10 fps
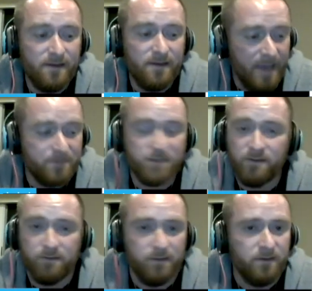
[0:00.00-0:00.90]

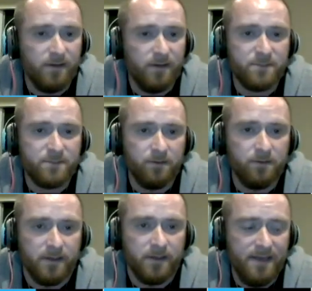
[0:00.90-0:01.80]
Absolutely.
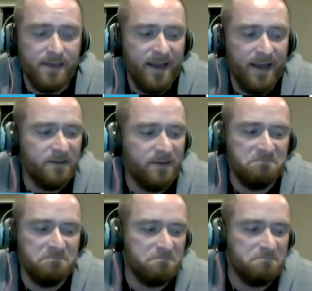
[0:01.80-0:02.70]
Keenan
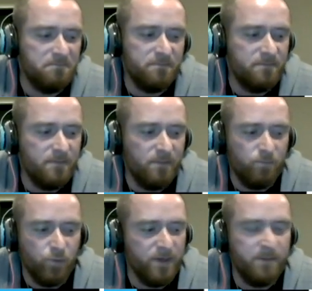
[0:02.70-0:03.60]
Allen
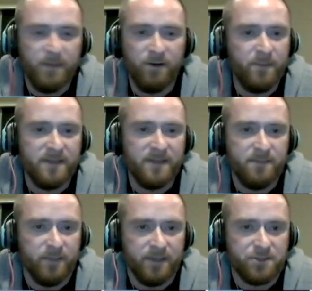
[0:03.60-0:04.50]
wouldn't have been on my
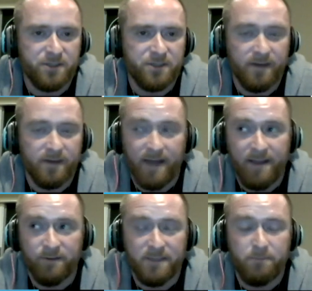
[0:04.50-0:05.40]
team last year, and
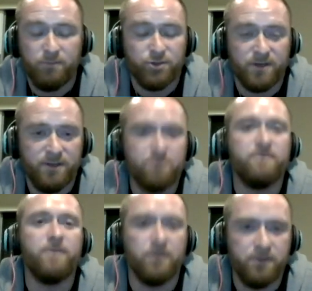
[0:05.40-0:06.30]
you
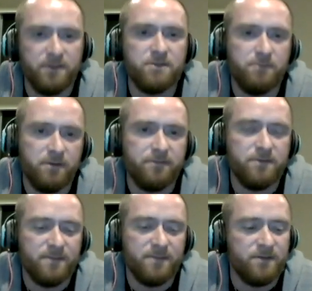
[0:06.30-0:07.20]
alluded to it a few
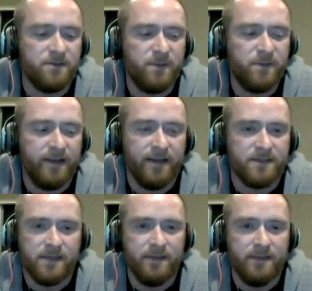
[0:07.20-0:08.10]
times on this podcast.
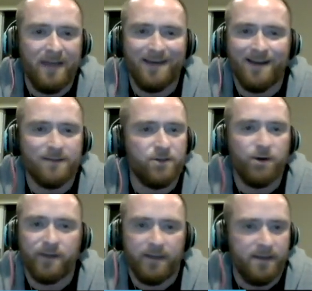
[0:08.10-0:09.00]
I did not
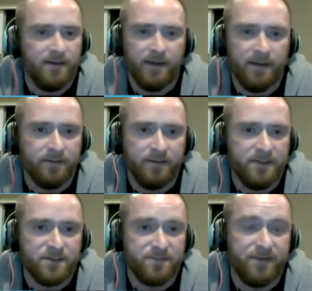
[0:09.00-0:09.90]
target Keenan Allen. He
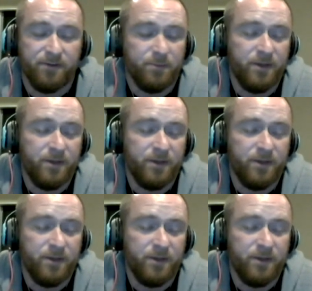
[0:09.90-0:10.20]
just fell to me.